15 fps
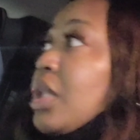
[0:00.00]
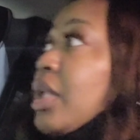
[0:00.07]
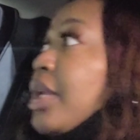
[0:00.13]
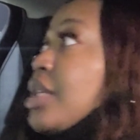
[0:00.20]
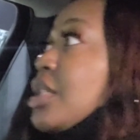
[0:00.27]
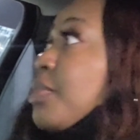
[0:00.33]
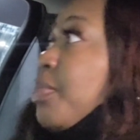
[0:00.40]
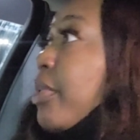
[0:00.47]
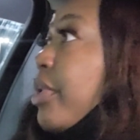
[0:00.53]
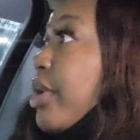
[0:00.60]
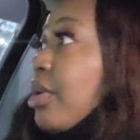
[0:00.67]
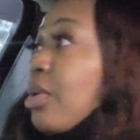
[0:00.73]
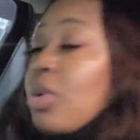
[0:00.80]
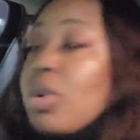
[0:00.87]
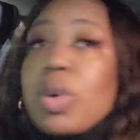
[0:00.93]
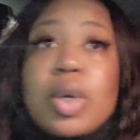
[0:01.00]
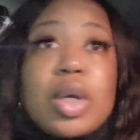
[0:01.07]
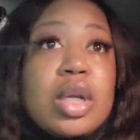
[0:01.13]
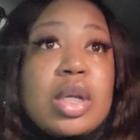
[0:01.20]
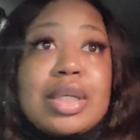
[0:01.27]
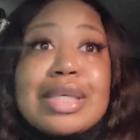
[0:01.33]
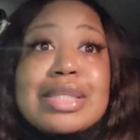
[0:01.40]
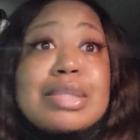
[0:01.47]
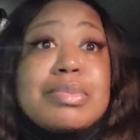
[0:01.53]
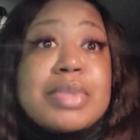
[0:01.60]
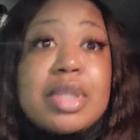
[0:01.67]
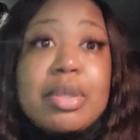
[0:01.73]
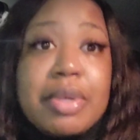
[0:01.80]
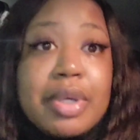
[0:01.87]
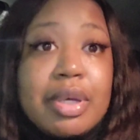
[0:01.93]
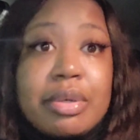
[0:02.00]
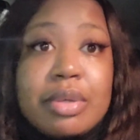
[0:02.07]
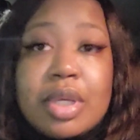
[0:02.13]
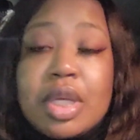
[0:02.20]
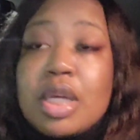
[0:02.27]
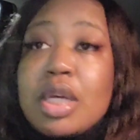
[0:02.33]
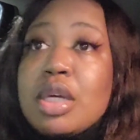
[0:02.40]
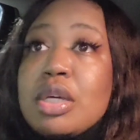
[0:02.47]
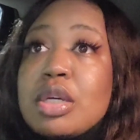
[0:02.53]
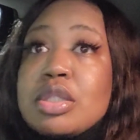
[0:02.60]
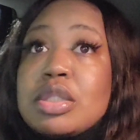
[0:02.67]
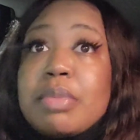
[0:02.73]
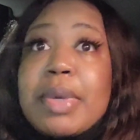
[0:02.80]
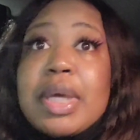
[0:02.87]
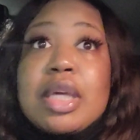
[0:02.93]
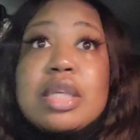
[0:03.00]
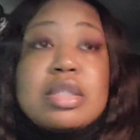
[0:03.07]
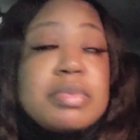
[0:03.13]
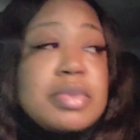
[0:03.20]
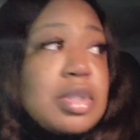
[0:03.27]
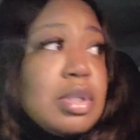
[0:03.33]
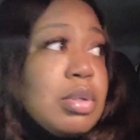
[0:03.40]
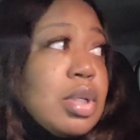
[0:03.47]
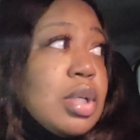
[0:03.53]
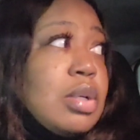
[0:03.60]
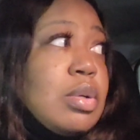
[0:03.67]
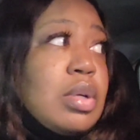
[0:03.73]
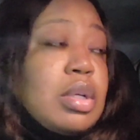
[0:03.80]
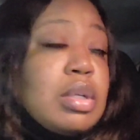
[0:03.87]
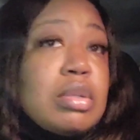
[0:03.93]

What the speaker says: let it spoil or get some cereal. So I might get some cereal.